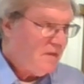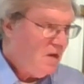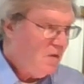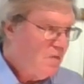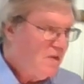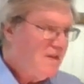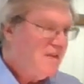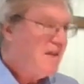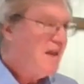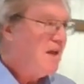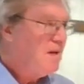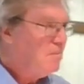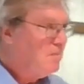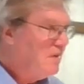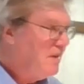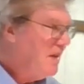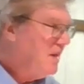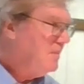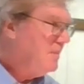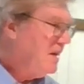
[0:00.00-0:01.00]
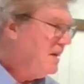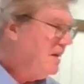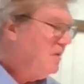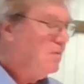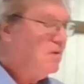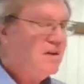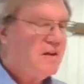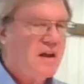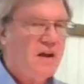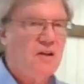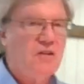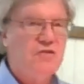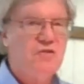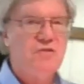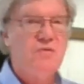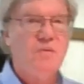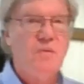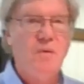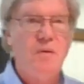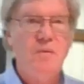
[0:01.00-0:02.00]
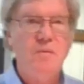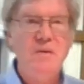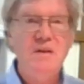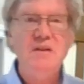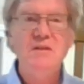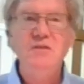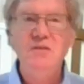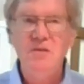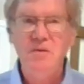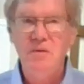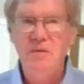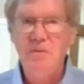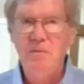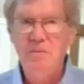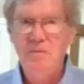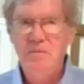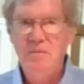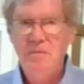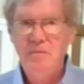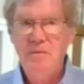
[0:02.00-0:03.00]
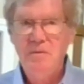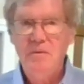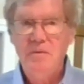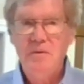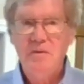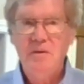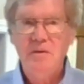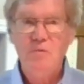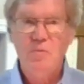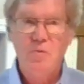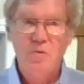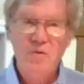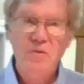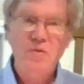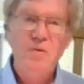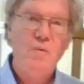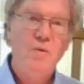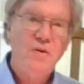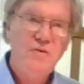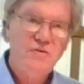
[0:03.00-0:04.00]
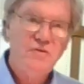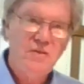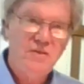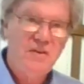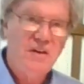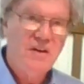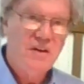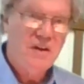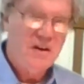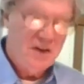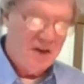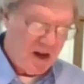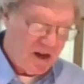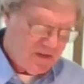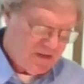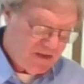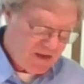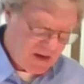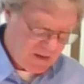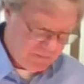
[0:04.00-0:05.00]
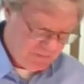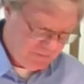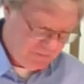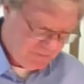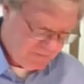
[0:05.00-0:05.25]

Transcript: We can't blame anyone else for what we do. We're the ones that did it, not them.